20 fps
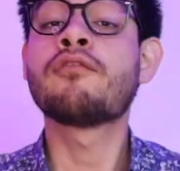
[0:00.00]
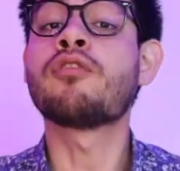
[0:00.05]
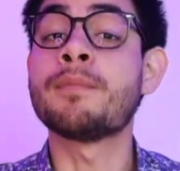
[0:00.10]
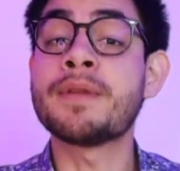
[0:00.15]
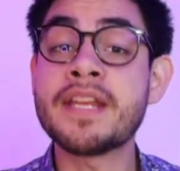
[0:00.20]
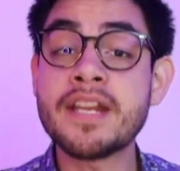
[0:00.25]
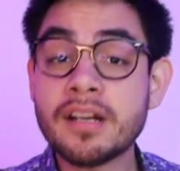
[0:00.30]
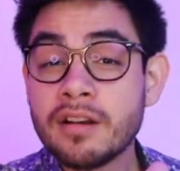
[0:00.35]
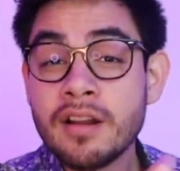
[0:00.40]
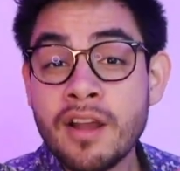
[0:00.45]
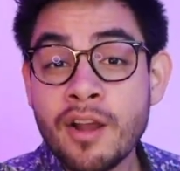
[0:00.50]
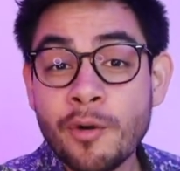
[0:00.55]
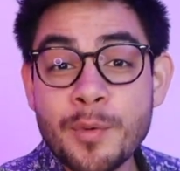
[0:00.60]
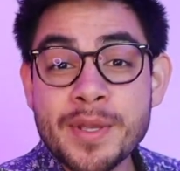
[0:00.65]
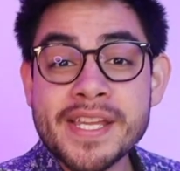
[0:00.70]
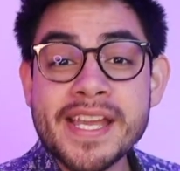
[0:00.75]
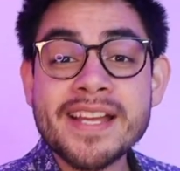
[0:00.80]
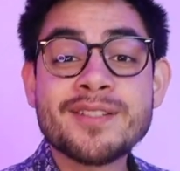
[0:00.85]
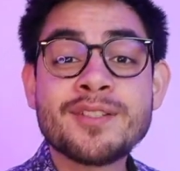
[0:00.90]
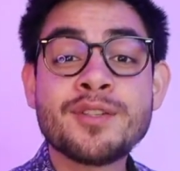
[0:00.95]
From here, we
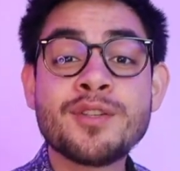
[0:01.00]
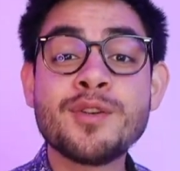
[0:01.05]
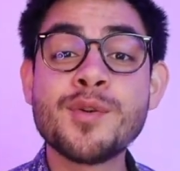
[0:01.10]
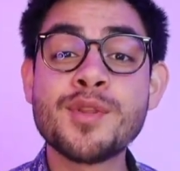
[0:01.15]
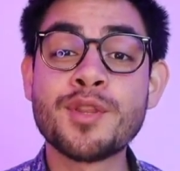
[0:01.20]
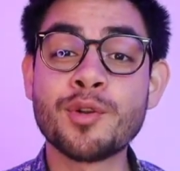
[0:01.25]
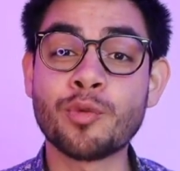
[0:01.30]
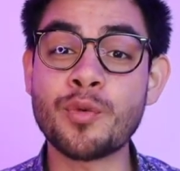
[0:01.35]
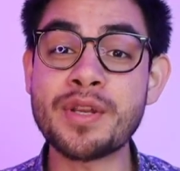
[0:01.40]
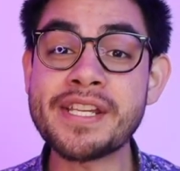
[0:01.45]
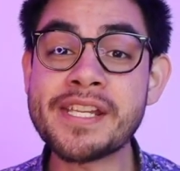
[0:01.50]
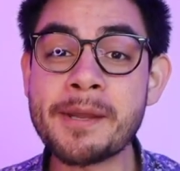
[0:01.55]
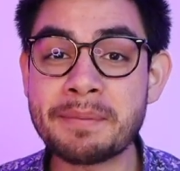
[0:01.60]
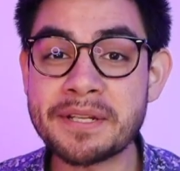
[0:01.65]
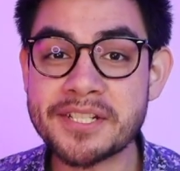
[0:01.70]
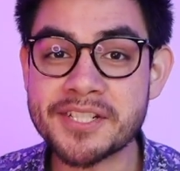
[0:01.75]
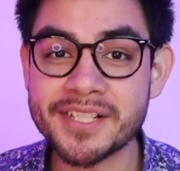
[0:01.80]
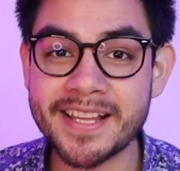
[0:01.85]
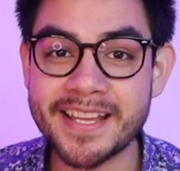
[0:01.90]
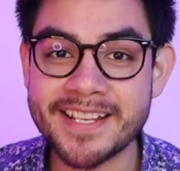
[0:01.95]
get to the
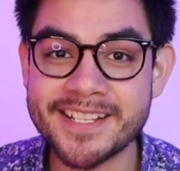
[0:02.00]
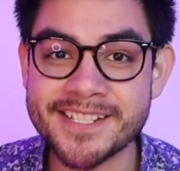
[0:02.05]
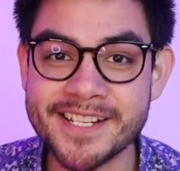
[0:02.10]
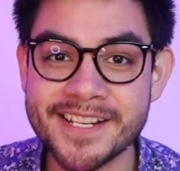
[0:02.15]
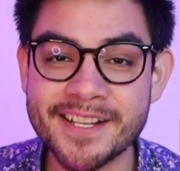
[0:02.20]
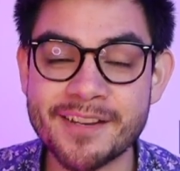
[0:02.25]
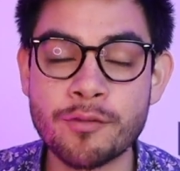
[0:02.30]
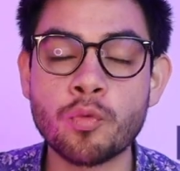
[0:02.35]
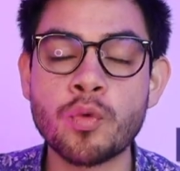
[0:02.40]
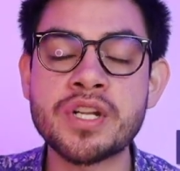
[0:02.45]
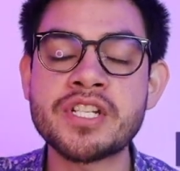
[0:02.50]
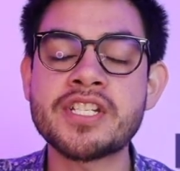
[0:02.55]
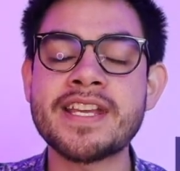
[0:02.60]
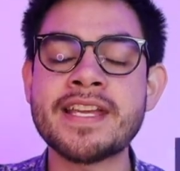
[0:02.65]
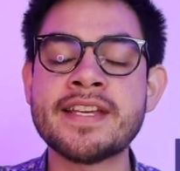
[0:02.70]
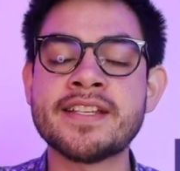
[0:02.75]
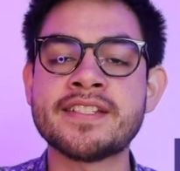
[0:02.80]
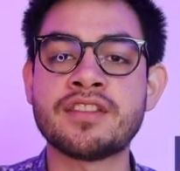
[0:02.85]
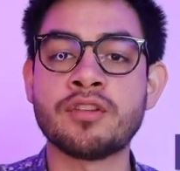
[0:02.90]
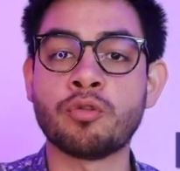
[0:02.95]
recapitulation, which
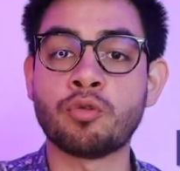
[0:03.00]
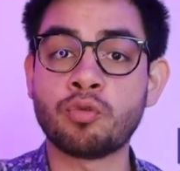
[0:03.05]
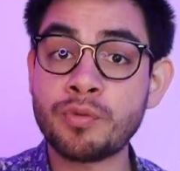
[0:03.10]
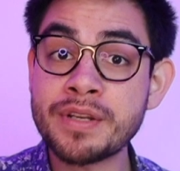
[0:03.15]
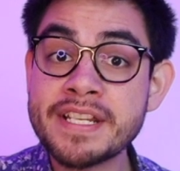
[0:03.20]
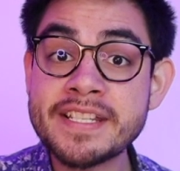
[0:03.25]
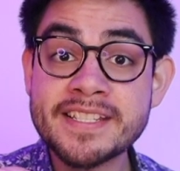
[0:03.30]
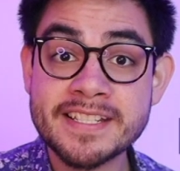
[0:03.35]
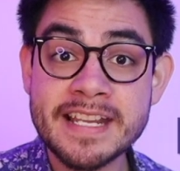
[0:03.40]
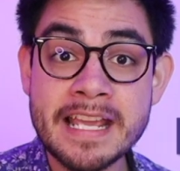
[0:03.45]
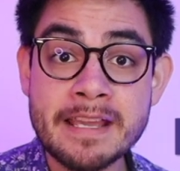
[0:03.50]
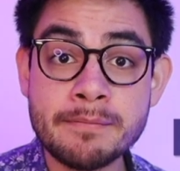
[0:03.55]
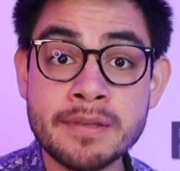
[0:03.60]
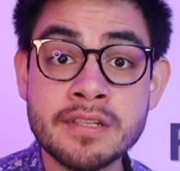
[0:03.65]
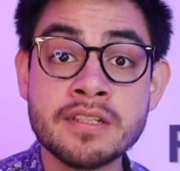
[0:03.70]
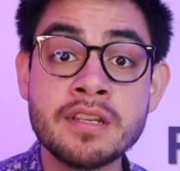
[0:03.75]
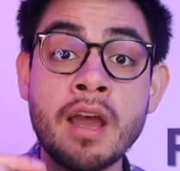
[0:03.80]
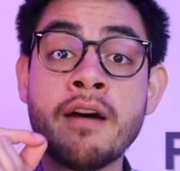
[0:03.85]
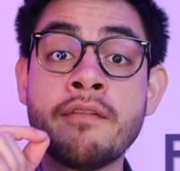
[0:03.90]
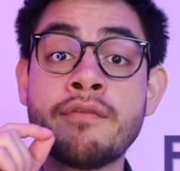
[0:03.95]
is the
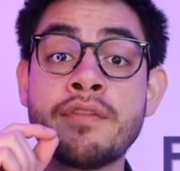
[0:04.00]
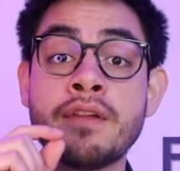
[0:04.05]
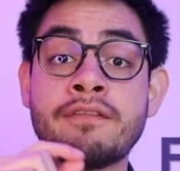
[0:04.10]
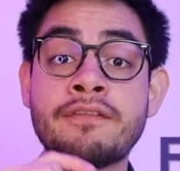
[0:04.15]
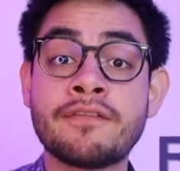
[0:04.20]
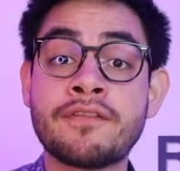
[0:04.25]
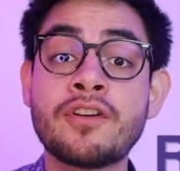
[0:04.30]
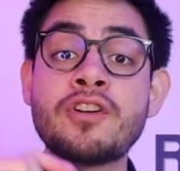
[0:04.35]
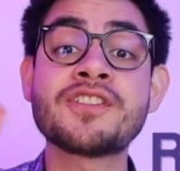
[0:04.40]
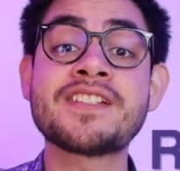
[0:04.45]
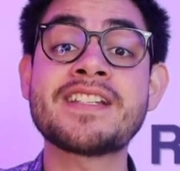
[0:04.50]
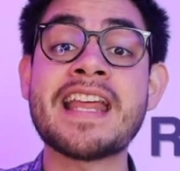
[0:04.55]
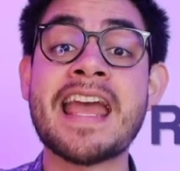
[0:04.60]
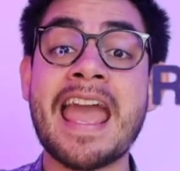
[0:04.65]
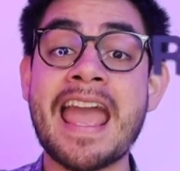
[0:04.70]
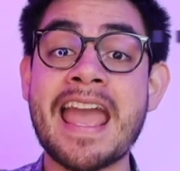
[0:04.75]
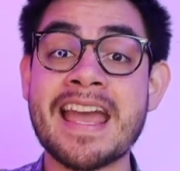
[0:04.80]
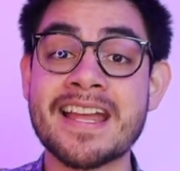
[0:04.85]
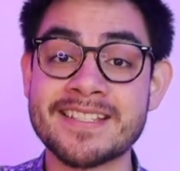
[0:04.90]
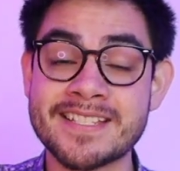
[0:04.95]
restatement of the first
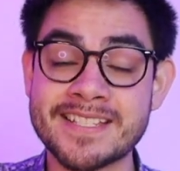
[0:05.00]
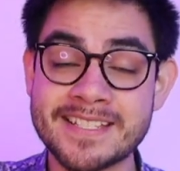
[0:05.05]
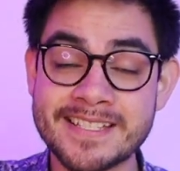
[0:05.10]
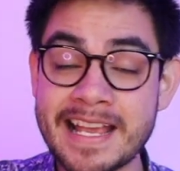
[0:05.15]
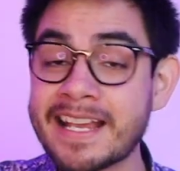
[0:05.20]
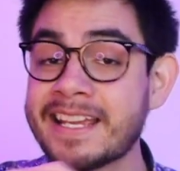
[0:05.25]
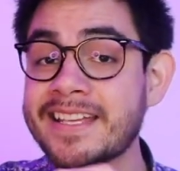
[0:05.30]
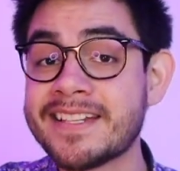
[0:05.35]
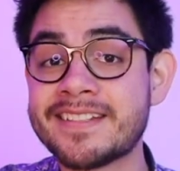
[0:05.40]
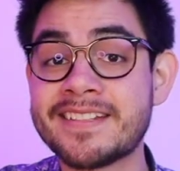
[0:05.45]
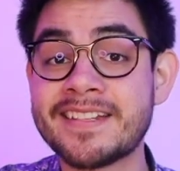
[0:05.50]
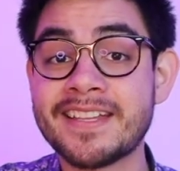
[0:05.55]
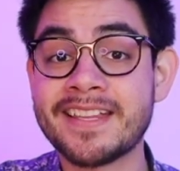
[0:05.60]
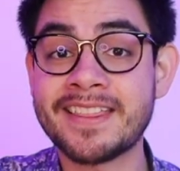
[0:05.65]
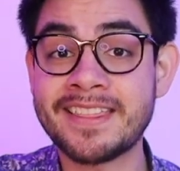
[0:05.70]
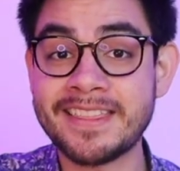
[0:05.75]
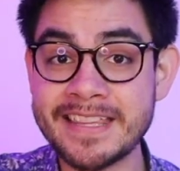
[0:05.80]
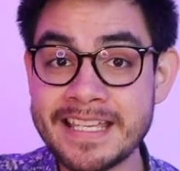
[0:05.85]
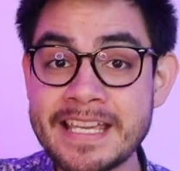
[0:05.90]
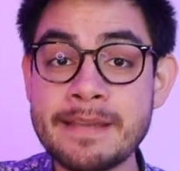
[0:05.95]
and second
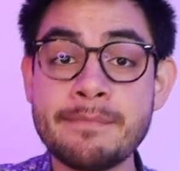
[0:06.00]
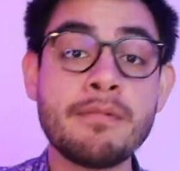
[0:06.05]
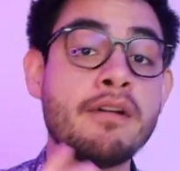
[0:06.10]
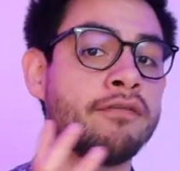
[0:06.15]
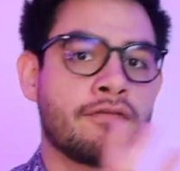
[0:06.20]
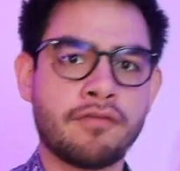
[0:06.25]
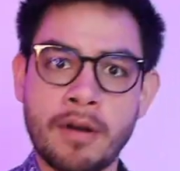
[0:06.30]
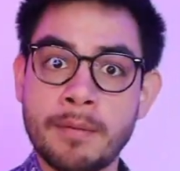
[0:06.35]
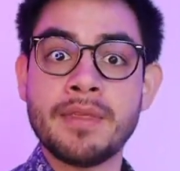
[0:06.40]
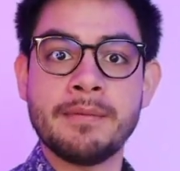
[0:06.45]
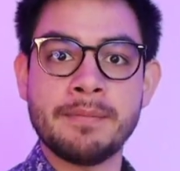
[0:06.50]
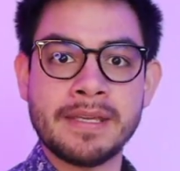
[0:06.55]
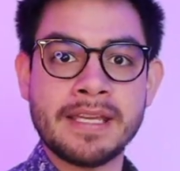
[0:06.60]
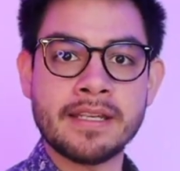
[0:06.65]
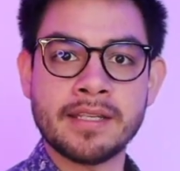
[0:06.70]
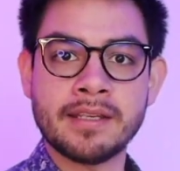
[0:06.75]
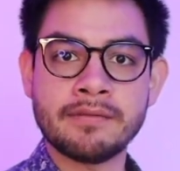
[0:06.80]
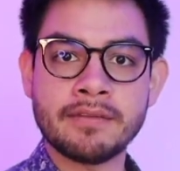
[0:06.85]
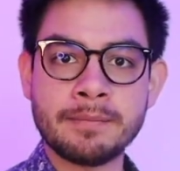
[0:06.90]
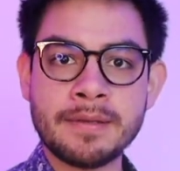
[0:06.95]
theme from the
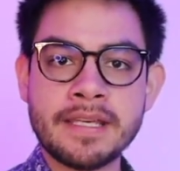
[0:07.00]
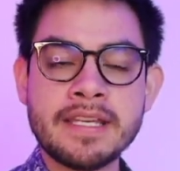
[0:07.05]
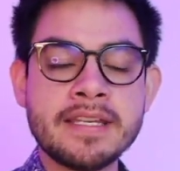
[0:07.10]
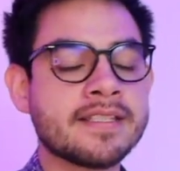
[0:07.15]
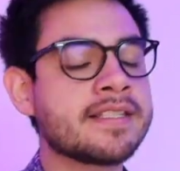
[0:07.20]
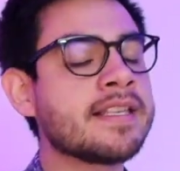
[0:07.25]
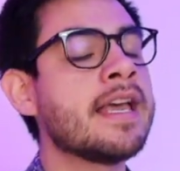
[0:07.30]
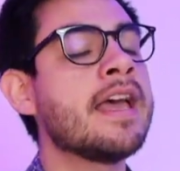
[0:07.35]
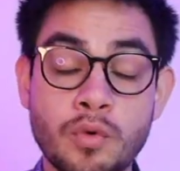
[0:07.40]
beginning of the piece,